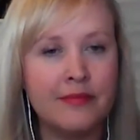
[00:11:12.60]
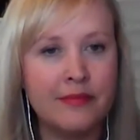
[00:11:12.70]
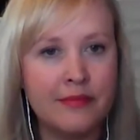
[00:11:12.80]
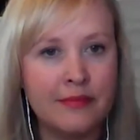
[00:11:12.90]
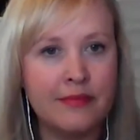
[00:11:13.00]

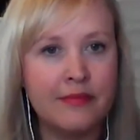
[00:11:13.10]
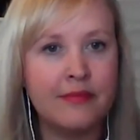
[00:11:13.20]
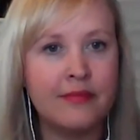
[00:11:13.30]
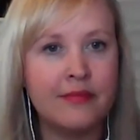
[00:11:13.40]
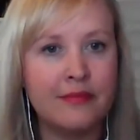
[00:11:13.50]

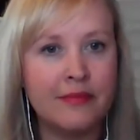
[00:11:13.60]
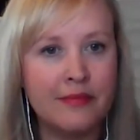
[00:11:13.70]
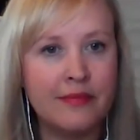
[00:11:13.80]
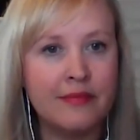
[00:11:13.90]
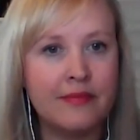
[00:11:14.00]

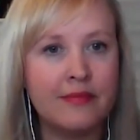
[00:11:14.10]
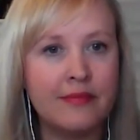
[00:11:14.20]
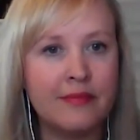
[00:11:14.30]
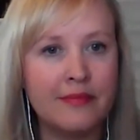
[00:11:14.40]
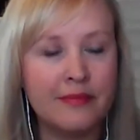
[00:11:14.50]

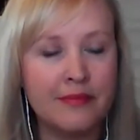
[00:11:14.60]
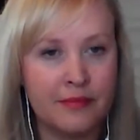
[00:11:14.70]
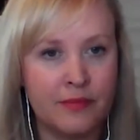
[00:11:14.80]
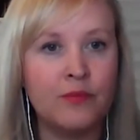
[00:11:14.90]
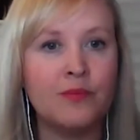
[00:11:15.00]

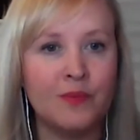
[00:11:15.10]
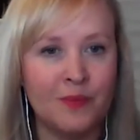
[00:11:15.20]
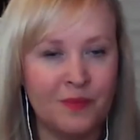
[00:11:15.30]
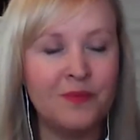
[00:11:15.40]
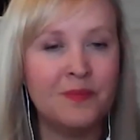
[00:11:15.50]

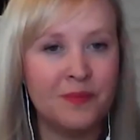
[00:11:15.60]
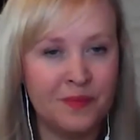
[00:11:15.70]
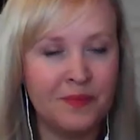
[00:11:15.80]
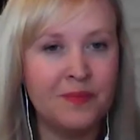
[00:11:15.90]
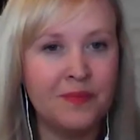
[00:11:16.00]

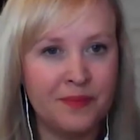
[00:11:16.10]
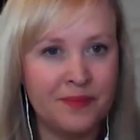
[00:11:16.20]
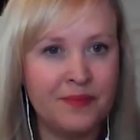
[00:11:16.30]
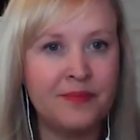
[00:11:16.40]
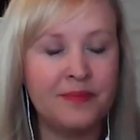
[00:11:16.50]

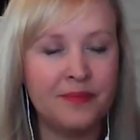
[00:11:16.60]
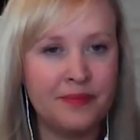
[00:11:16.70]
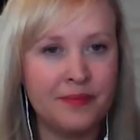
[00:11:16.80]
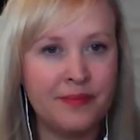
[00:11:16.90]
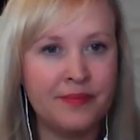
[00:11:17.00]

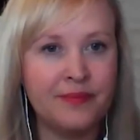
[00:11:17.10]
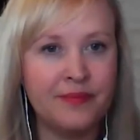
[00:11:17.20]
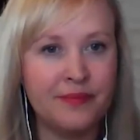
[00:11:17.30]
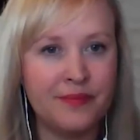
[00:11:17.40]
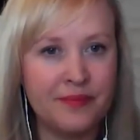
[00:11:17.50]

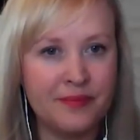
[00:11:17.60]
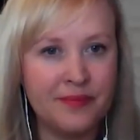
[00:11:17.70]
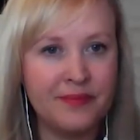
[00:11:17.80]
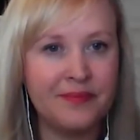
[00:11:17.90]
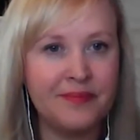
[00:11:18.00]

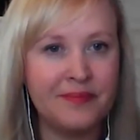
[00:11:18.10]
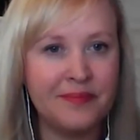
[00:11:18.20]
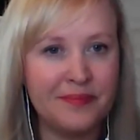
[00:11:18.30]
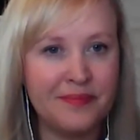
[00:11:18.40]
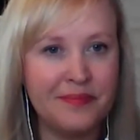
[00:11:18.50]

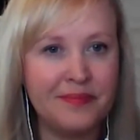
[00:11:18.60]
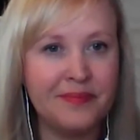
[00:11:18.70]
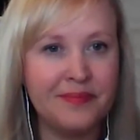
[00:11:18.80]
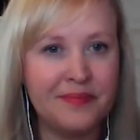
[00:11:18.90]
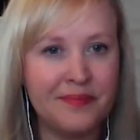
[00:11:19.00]

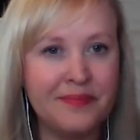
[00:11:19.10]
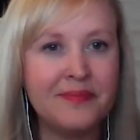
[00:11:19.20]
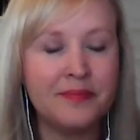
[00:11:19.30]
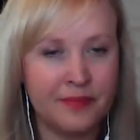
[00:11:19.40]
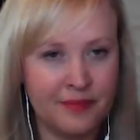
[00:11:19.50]

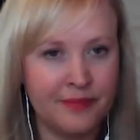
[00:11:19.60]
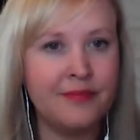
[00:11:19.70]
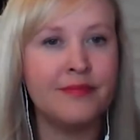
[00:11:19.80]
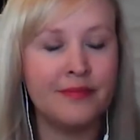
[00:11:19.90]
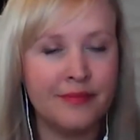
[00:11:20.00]

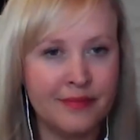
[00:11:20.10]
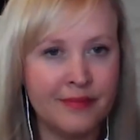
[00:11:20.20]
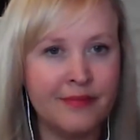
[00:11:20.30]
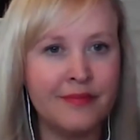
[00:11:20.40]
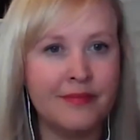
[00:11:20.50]
The person shown says nothing.